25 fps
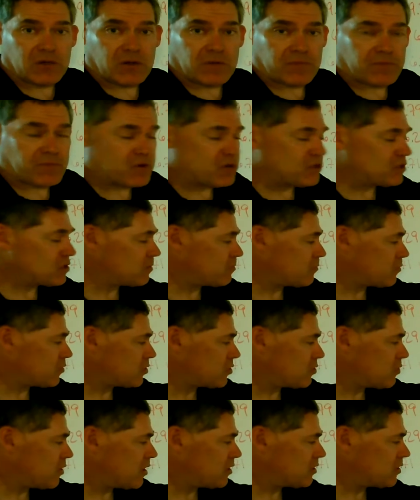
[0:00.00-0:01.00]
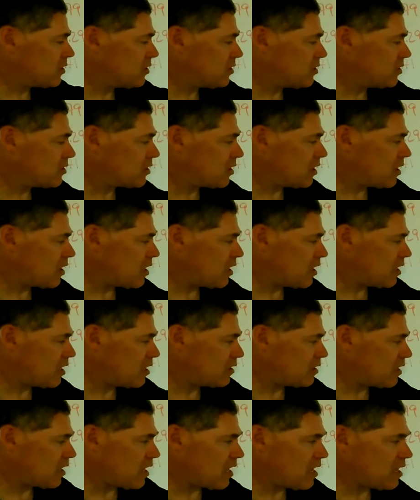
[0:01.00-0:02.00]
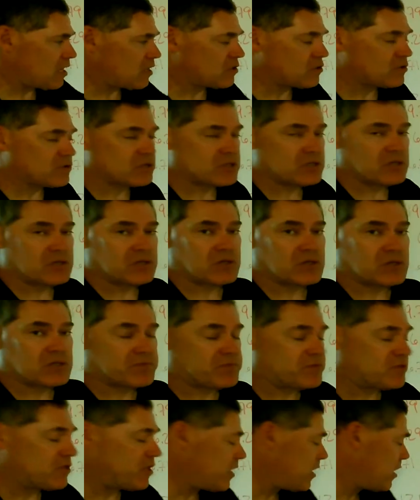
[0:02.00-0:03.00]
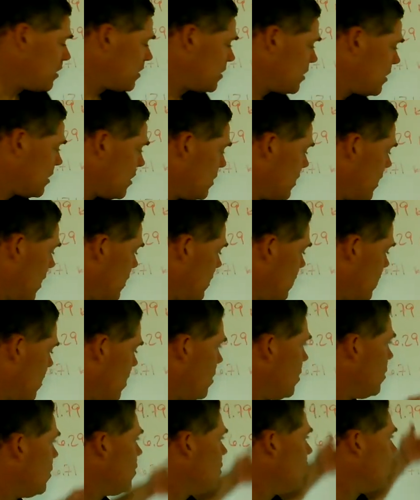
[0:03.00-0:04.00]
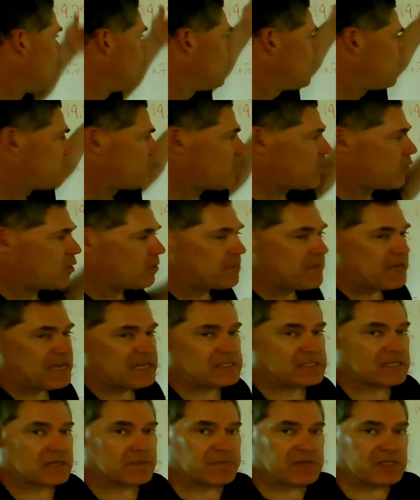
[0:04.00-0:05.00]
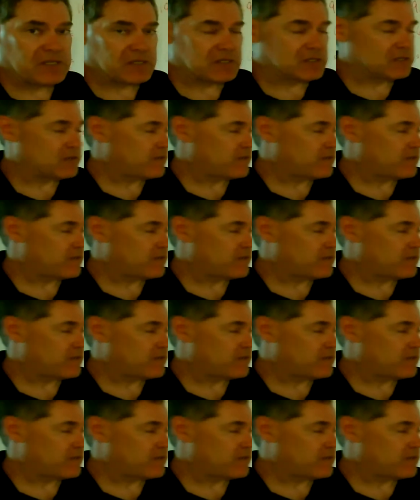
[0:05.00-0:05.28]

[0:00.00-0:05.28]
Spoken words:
principal stresses and the angles to those planes, because that's the four basic pieces